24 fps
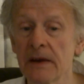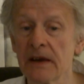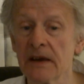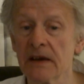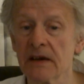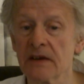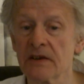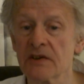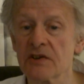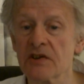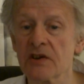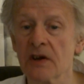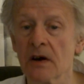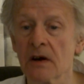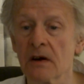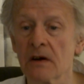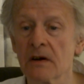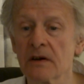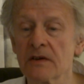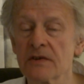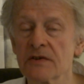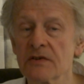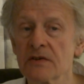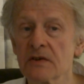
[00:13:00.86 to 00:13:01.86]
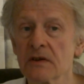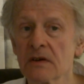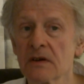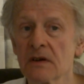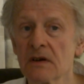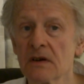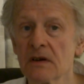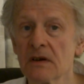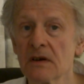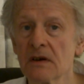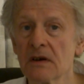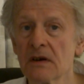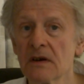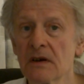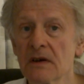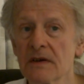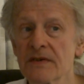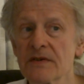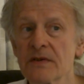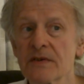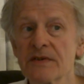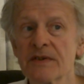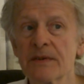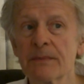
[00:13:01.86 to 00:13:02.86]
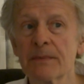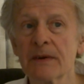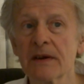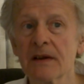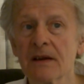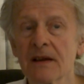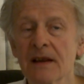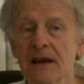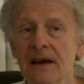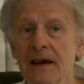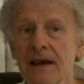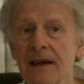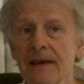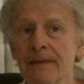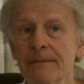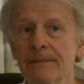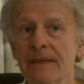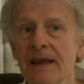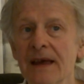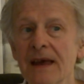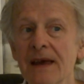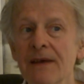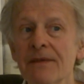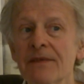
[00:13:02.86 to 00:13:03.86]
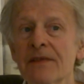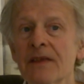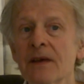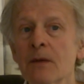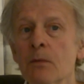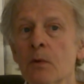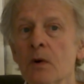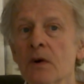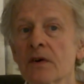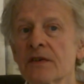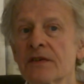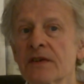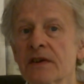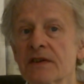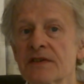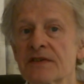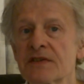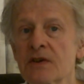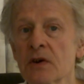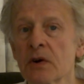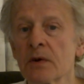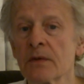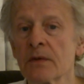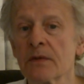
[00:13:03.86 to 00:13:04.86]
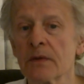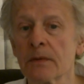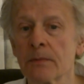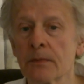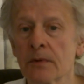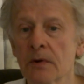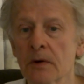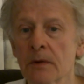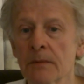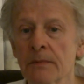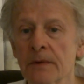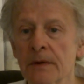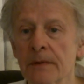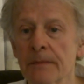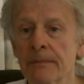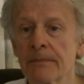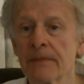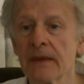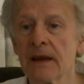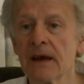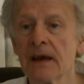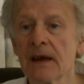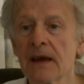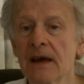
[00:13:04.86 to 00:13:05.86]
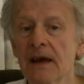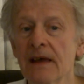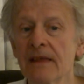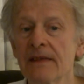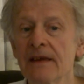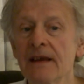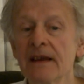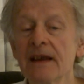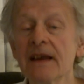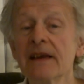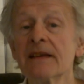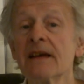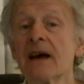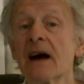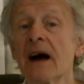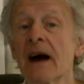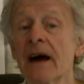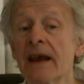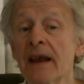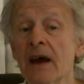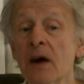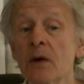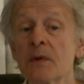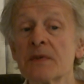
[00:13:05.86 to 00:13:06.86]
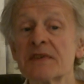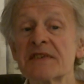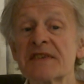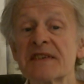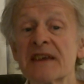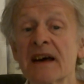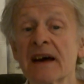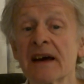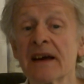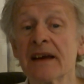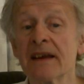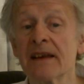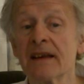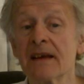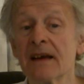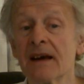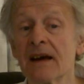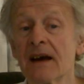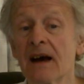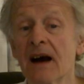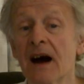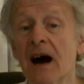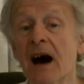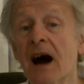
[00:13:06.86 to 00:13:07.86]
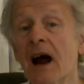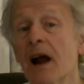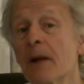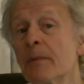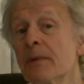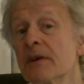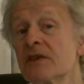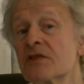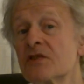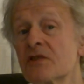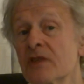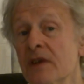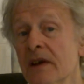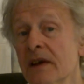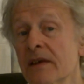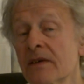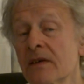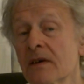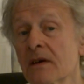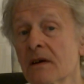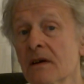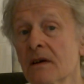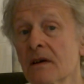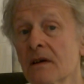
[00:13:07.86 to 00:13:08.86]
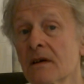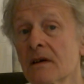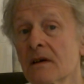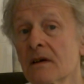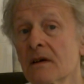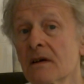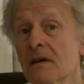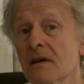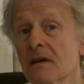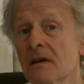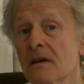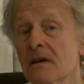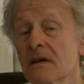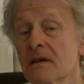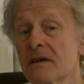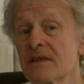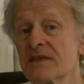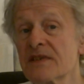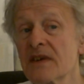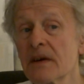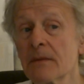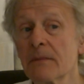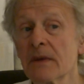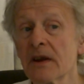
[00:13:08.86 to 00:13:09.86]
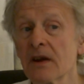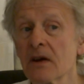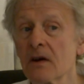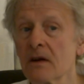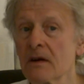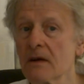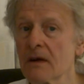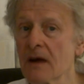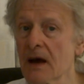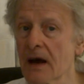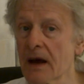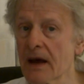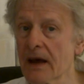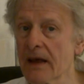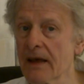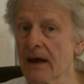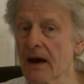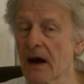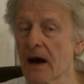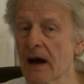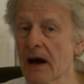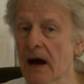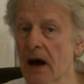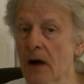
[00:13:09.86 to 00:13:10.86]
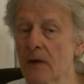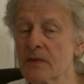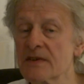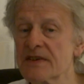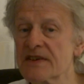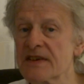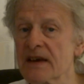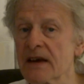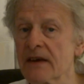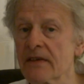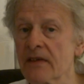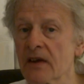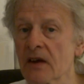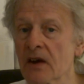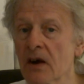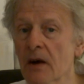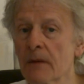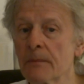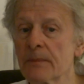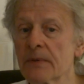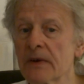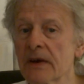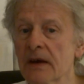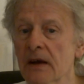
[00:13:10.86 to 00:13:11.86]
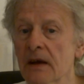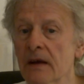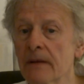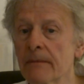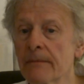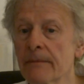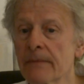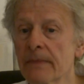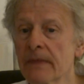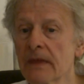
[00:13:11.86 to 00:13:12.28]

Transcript: being in charge. So it's a bit like if they want to solve the problem, they need an outside arbitrator, somebody outside the company